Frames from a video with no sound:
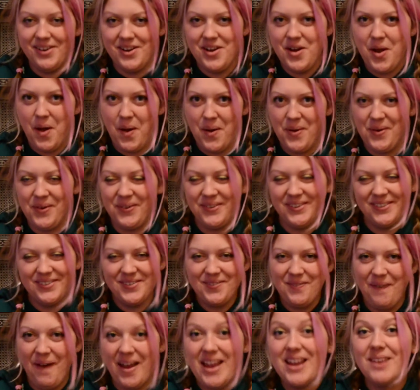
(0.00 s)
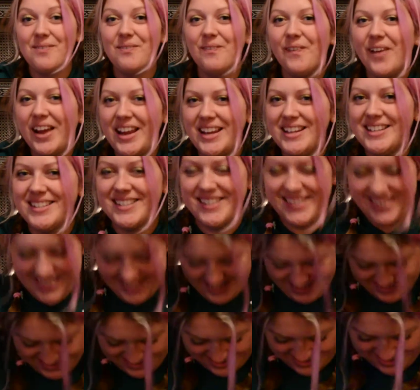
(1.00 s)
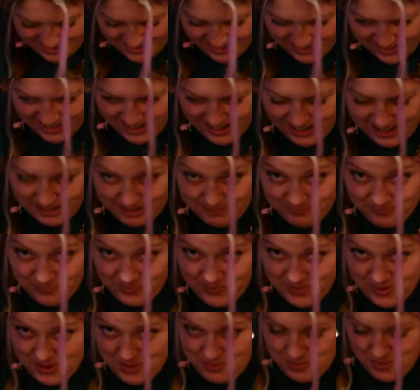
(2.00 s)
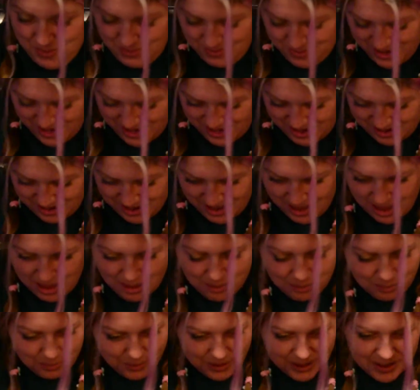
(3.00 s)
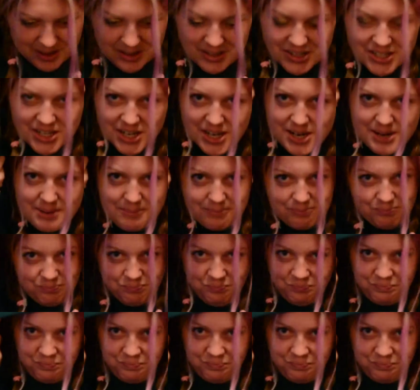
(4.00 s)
No, wait. Okay, I'm gonna put my hood up.